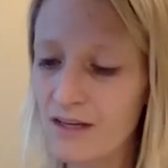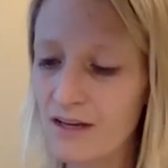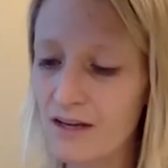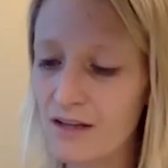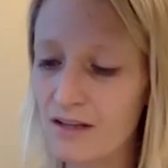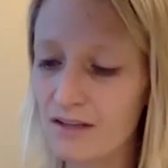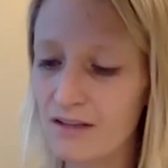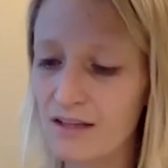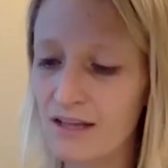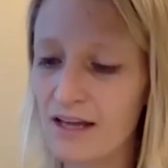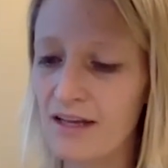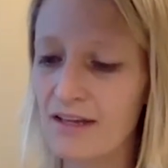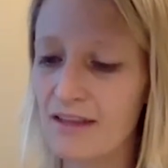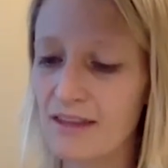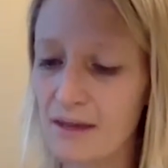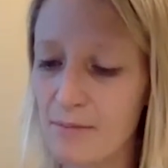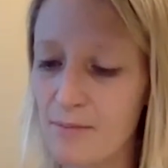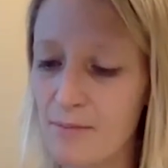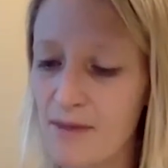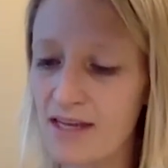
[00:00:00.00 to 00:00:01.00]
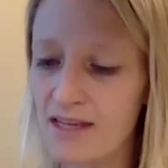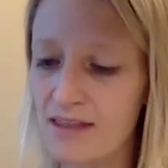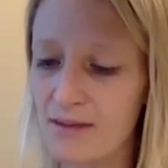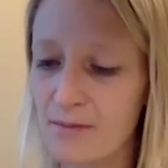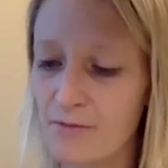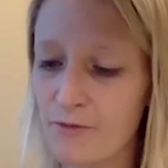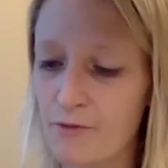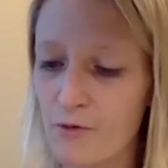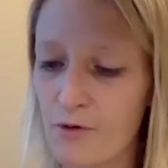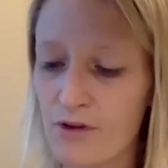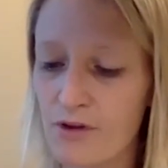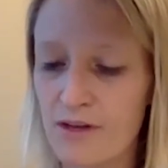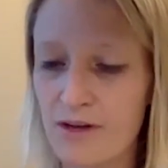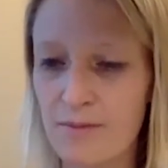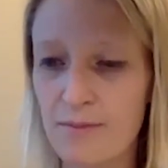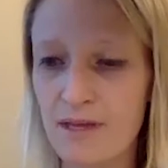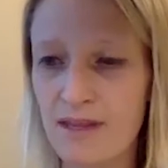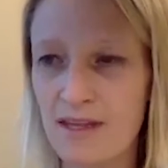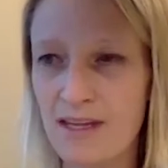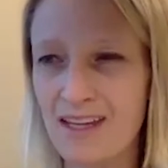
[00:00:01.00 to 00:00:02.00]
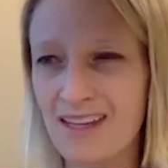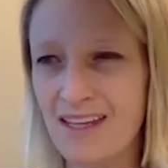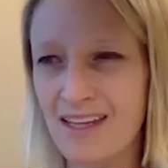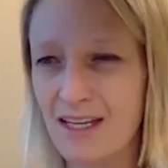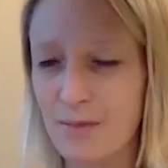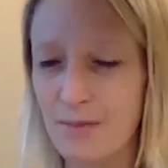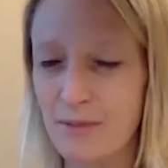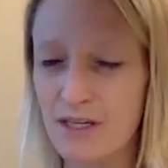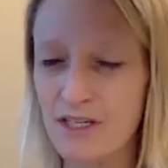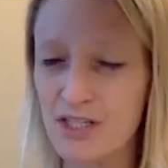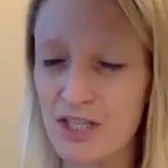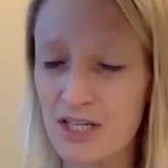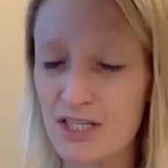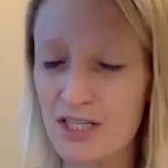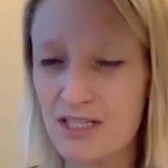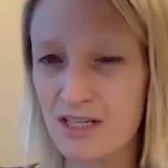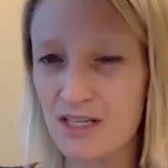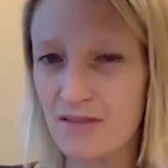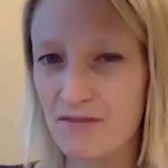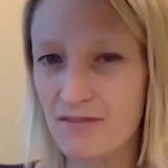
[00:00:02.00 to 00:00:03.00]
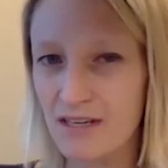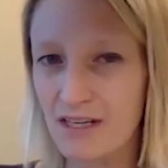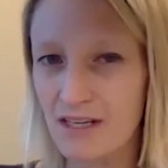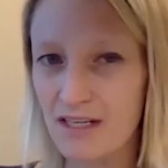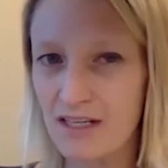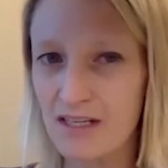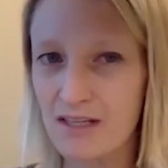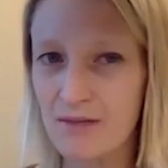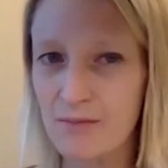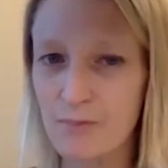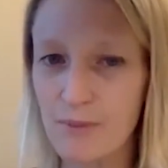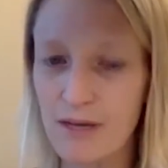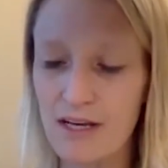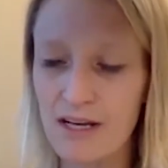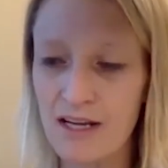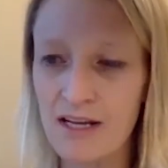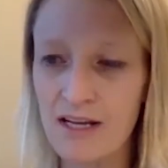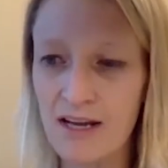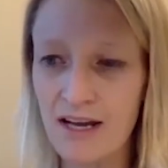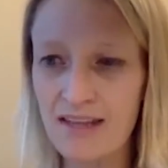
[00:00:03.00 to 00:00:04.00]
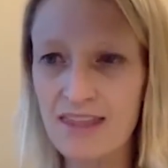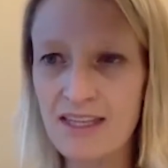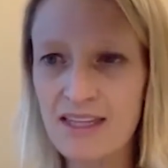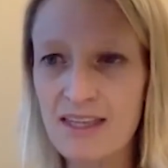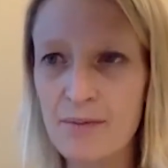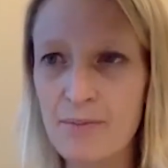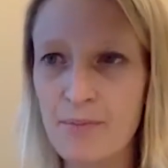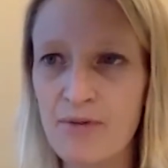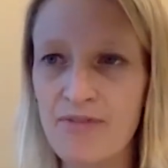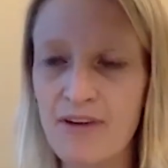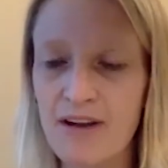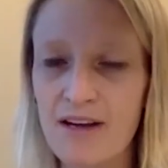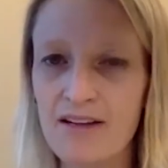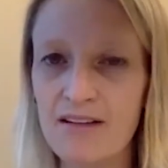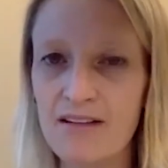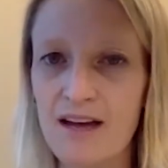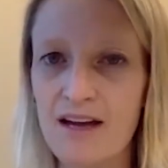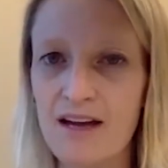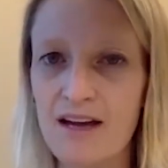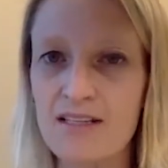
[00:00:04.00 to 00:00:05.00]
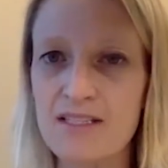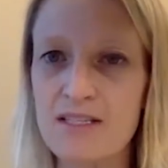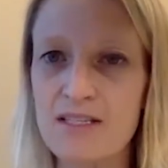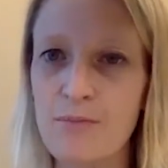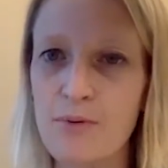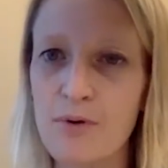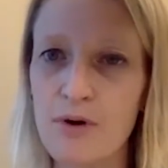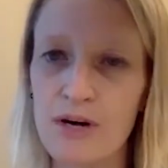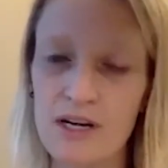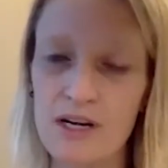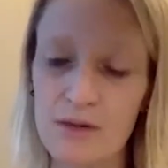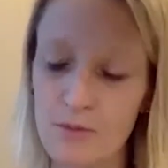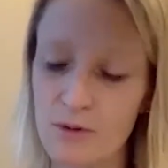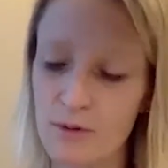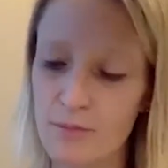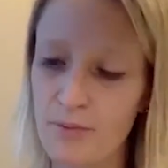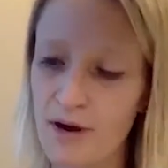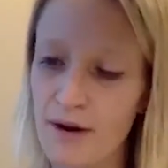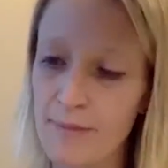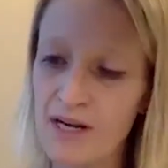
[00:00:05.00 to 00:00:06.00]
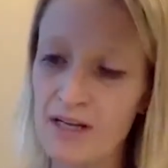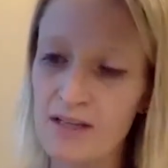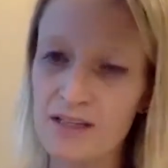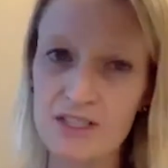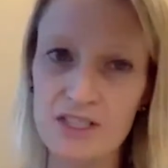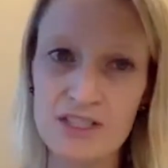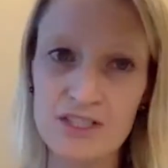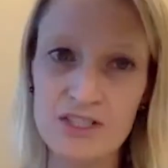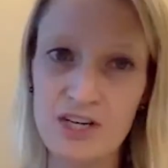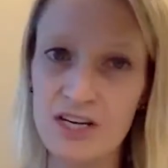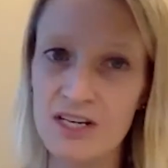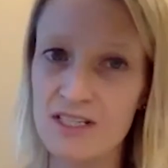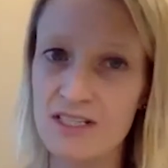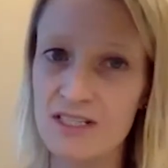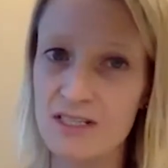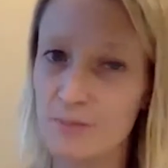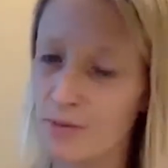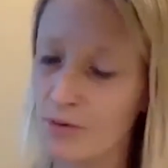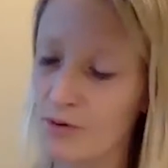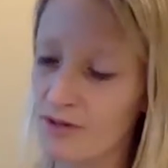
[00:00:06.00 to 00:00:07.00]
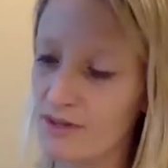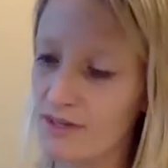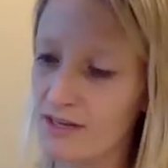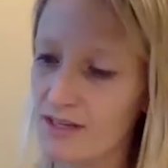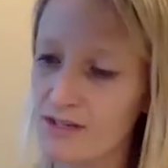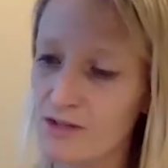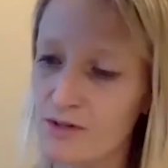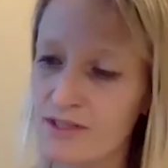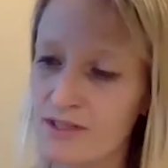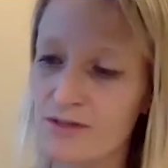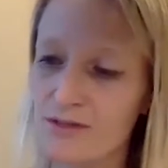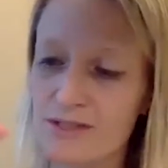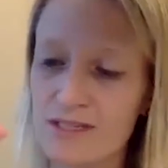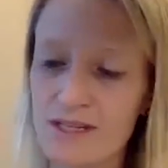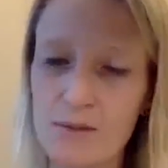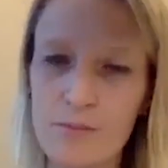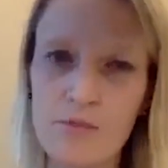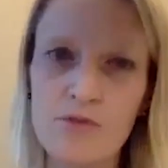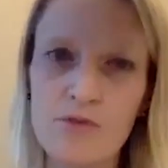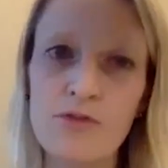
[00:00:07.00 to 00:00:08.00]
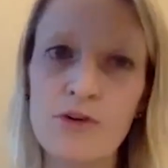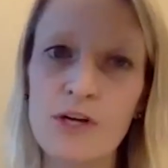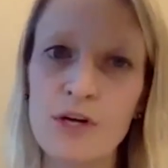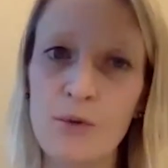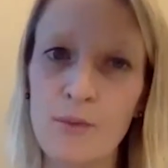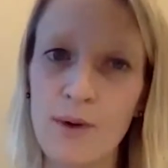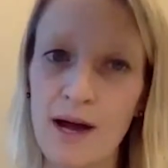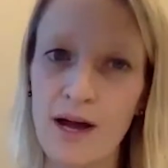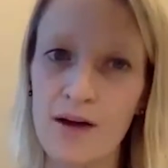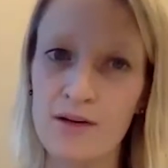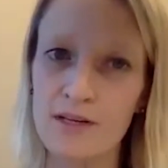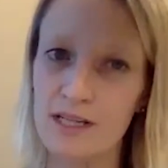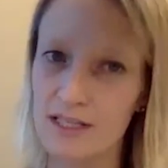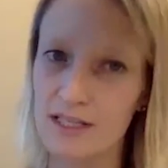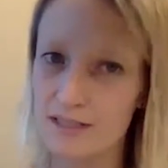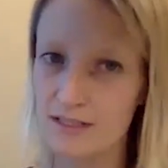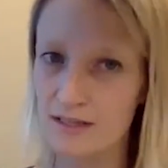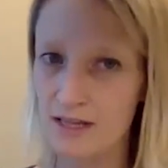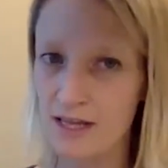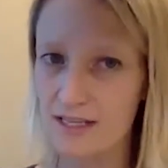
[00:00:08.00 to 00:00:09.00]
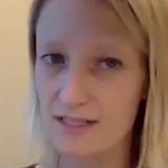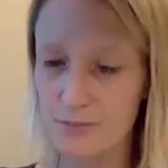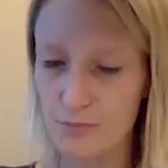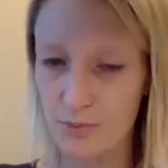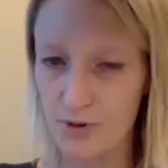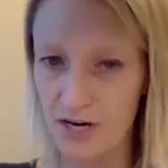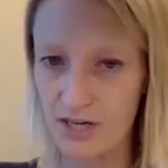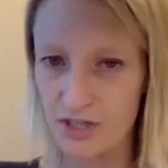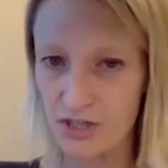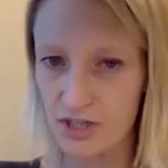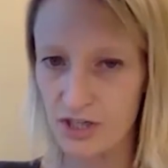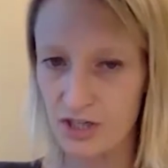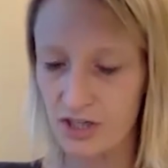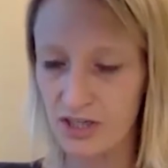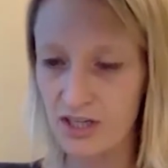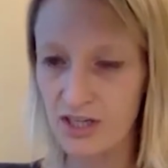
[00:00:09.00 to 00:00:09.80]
make them for them, and then they can be adjusted if needed. But I think they provide a lot of support, and we're primarily just trying to support that joint so it's not moving around. It gets less pressure.